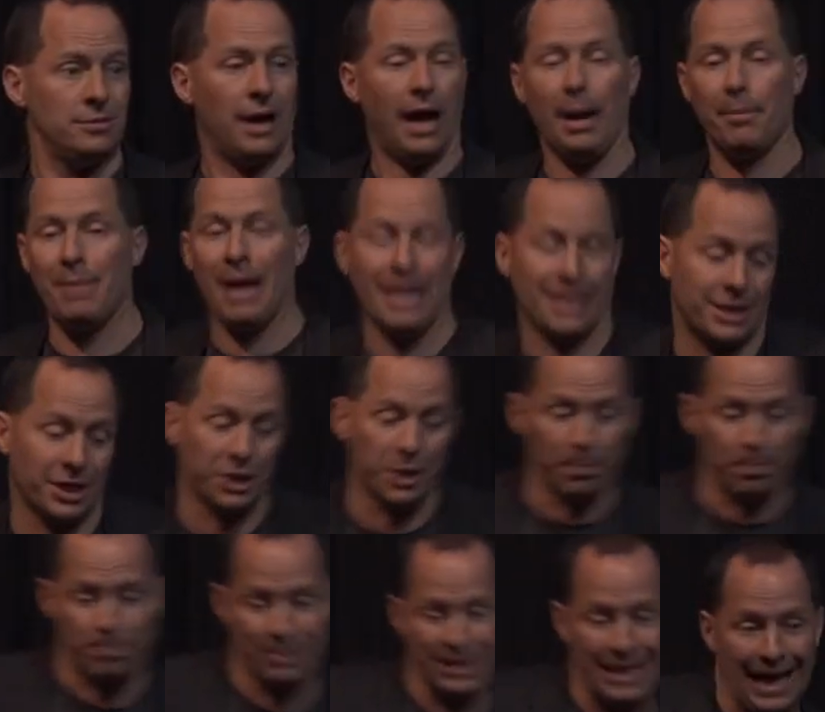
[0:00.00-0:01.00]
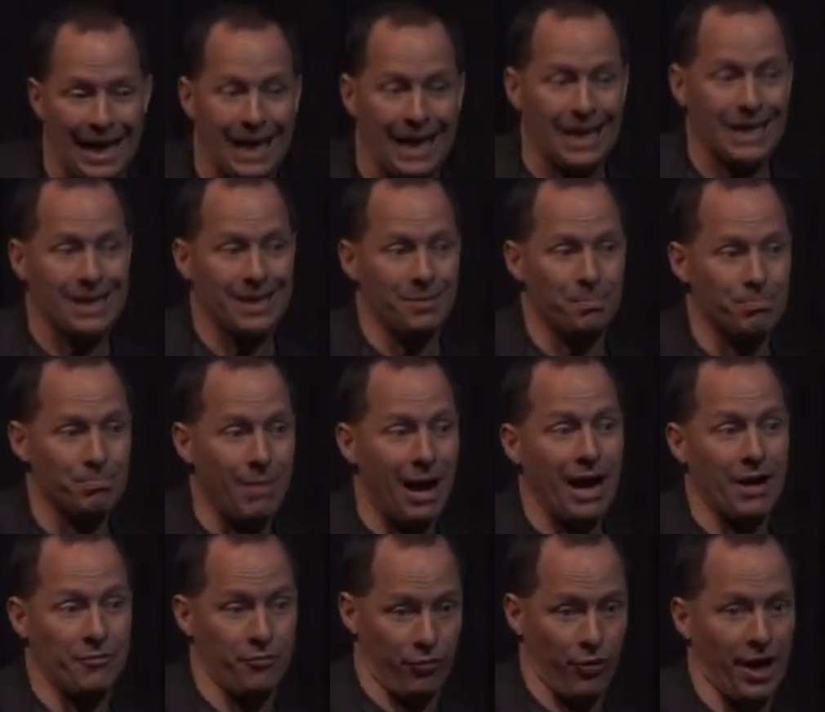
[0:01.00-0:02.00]
I'm not going to blank
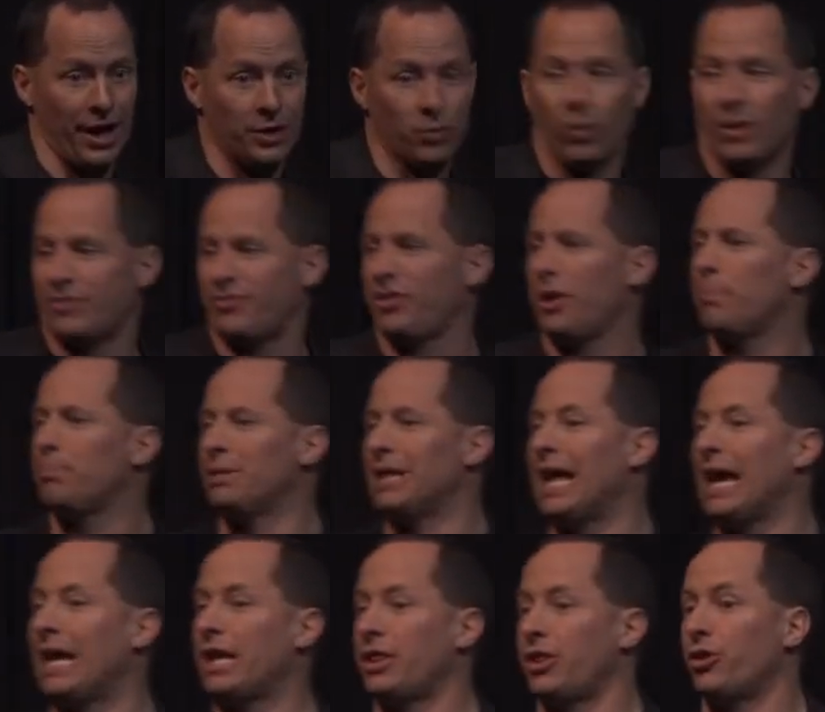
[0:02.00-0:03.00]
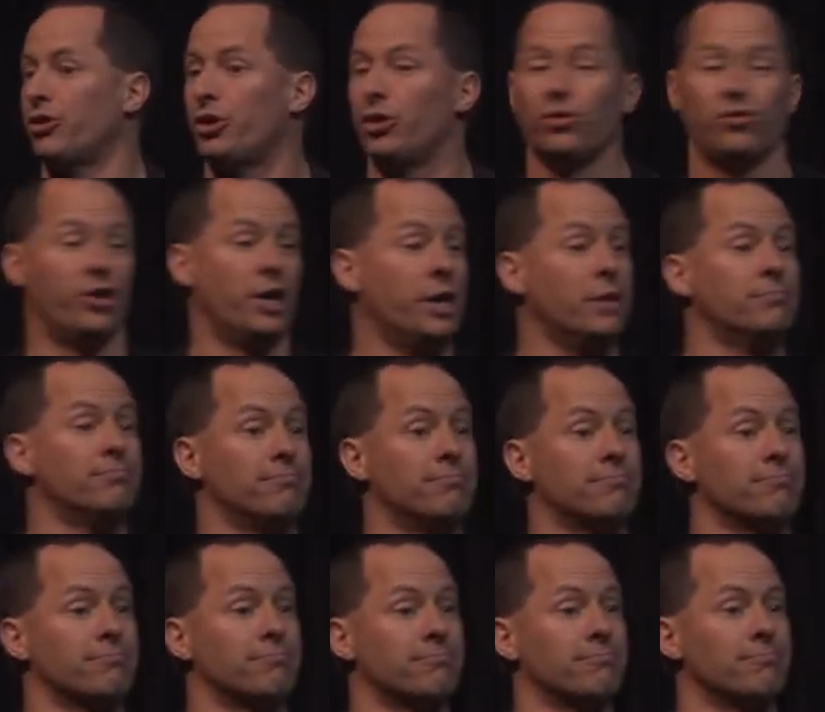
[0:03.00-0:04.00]
my friend. What's the blank they're using?
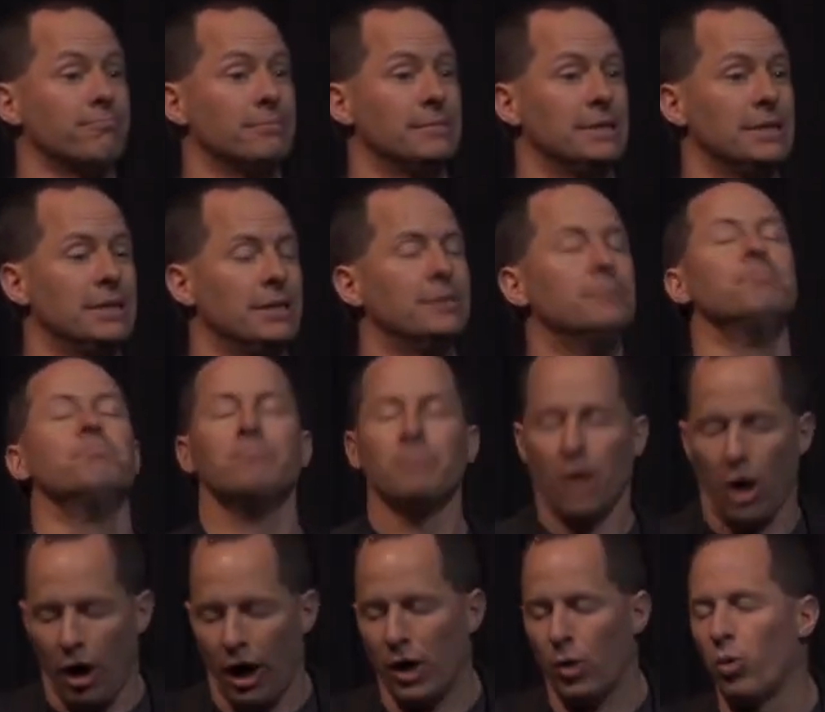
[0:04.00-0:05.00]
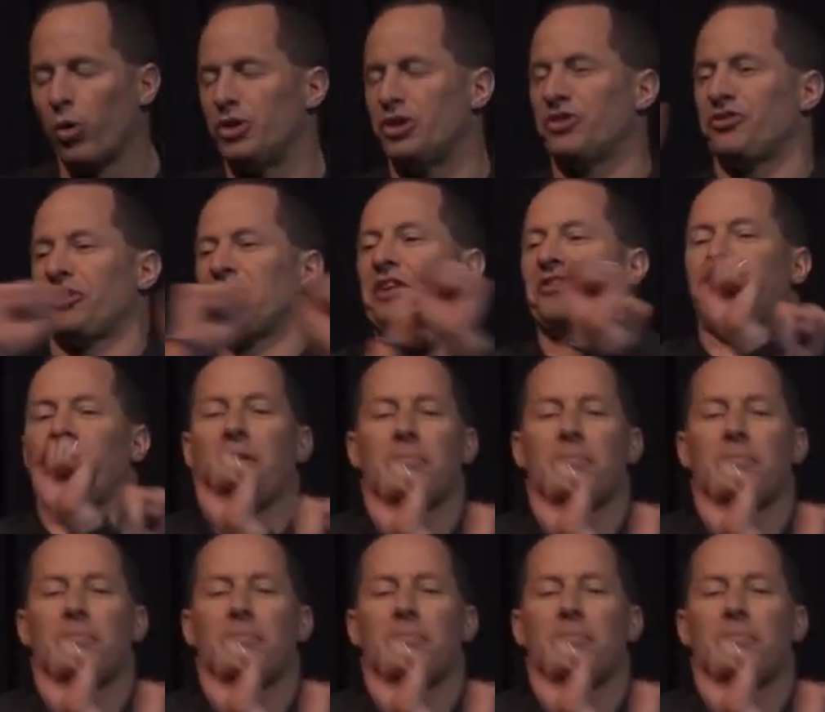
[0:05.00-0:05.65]
All right, we're just going to say